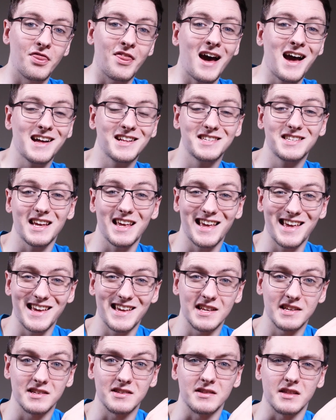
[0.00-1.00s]
That
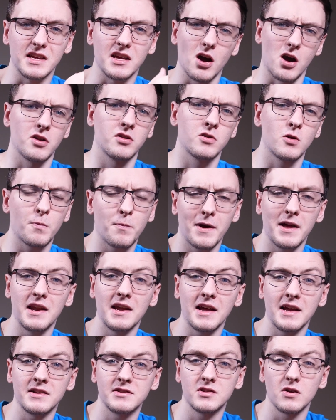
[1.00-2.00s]
is the
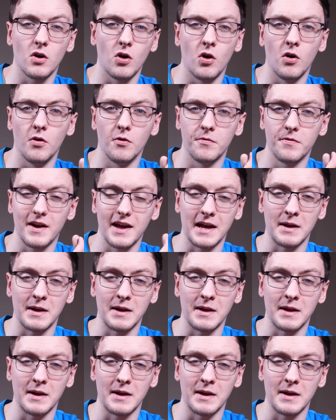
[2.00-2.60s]
underpinnings of